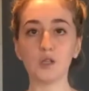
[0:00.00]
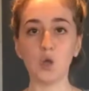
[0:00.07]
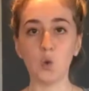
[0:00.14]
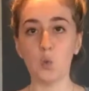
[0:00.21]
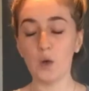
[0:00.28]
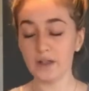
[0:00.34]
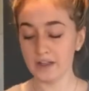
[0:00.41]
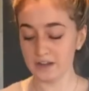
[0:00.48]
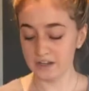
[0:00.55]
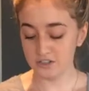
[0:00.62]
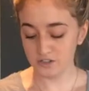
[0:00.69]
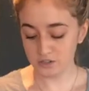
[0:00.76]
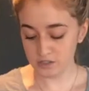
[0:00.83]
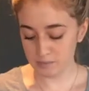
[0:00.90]
what can I
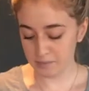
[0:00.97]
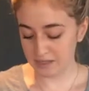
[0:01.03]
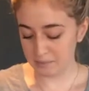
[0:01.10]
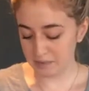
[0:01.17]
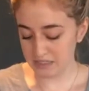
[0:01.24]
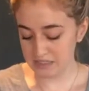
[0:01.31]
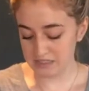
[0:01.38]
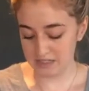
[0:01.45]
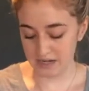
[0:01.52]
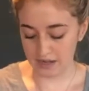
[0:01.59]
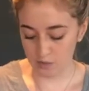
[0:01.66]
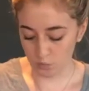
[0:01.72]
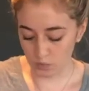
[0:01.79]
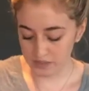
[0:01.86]
do to make money
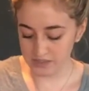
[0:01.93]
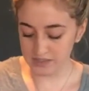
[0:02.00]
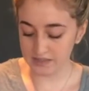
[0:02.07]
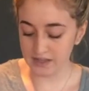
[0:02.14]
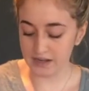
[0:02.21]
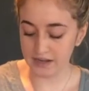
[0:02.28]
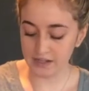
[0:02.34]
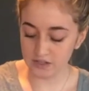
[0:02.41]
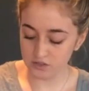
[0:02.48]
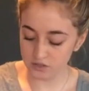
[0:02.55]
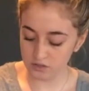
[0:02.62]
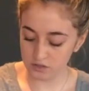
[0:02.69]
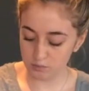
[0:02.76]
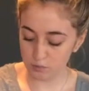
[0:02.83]
today? What is it that I can
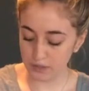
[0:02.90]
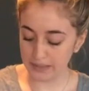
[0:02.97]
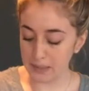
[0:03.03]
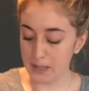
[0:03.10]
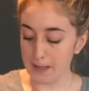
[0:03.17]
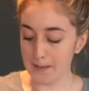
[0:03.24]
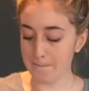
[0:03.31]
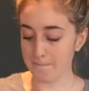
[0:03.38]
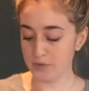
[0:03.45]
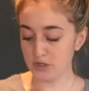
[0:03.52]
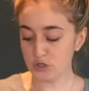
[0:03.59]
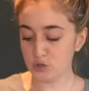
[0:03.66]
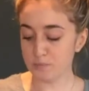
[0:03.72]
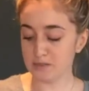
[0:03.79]
do to bring
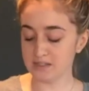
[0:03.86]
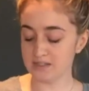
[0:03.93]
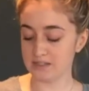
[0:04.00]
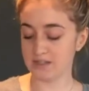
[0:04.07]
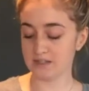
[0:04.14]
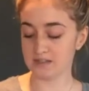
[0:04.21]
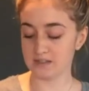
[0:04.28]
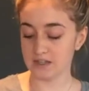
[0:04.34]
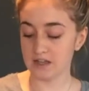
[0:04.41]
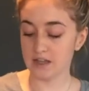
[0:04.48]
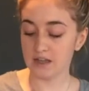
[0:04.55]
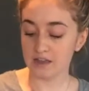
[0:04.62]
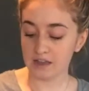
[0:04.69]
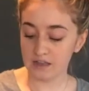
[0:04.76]
new business
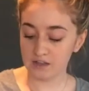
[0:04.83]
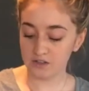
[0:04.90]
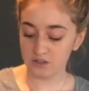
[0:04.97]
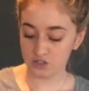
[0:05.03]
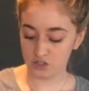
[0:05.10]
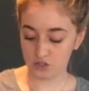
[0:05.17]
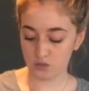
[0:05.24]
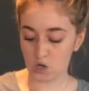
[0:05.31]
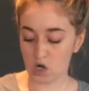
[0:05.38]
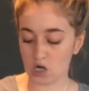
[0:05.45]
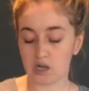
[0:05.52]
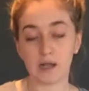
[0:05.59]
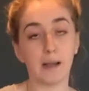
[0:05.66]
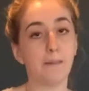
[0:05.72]
into
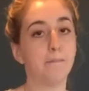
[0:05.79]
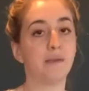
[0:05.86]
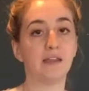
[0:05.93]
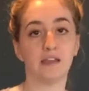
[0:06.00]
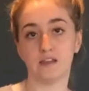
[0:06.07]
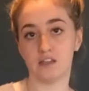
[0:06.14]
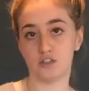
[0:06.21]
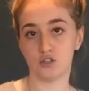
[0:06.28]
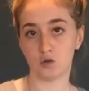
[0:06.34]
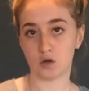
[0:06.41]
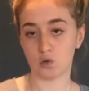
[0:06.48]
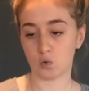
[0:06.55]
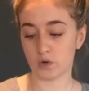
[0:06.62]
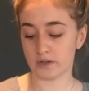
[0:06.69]
our company and into
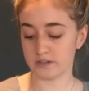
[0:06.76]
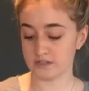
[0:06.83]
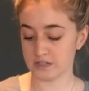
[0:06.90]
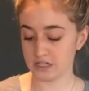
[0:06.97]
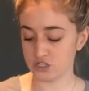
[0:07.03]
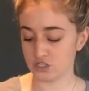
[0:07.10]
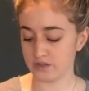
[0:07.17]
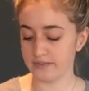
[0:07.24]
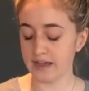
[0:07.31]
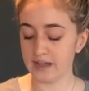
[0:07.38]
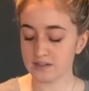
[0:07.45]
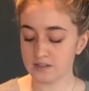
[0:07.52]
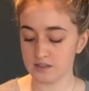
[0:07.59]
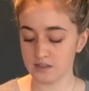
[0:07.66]
our organization?
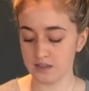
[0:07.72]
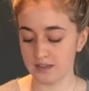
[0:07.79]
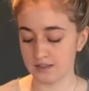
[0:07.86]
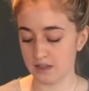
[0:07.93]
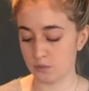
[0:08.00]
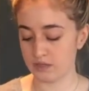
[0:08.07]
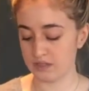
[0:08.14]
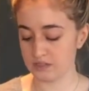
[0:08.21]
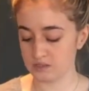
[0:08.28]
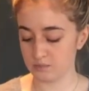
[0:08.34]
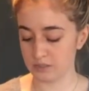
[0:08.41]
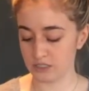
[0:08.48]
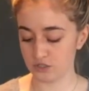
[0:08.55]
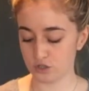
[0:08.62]
That's the thing that we need to
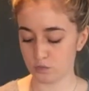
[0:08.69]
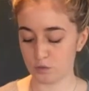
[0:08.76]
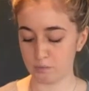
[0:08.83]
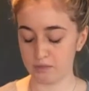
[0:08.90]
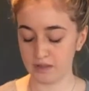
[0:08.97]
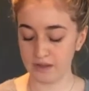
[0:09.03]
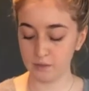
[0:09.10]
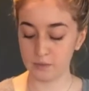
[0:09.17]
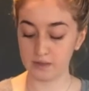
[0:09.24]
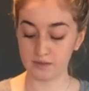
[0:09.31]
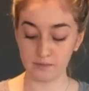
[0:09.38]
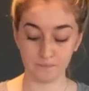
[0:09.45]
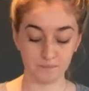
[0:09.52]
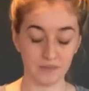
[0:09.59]
make sure we're playing with
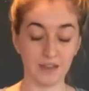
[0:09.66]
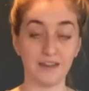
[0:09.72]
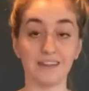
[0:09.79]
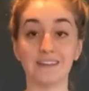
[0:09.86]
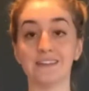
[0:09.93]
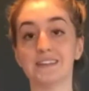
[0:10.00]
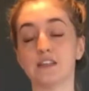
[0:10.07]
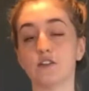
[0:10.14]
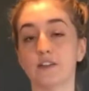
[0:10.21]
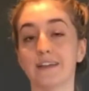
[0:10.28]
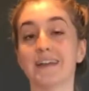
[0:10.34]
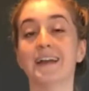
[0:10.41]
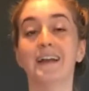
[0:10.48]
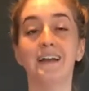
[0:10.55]
and considering
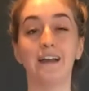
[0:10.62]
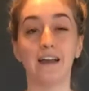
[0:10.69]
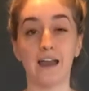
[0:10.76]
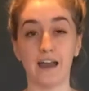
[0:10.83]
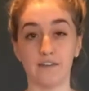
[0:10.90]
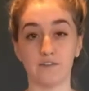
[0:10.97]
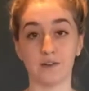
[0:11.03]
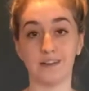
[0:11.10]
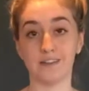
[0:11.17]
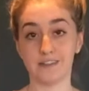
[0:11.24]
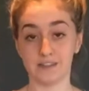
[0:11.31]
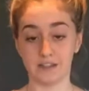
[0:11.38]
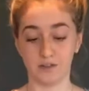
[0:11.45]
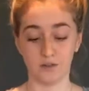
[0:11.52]
every
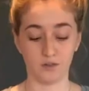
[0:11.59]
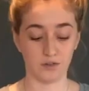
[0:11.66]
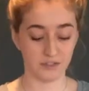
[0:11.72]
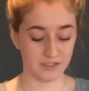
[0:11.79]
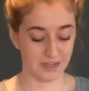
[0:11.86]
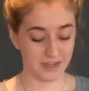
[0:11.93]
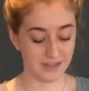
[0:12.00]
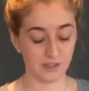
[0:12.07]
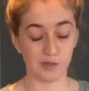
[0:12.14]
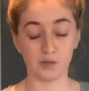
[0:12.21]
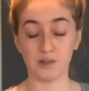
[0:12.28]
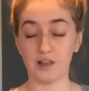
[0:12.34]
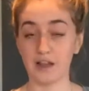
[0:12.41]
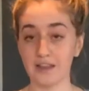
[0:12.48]
single day. So
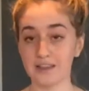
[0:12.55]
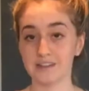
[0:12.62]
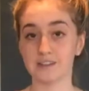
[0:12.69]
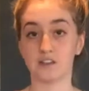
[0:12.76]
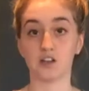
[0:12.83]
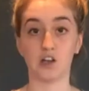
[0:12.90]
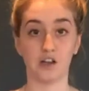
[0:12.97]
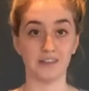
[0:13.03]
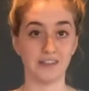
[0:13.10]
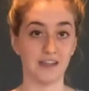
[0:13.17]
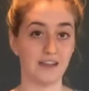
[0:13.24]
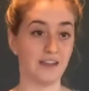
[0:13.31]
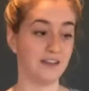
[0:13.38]
clients, content, and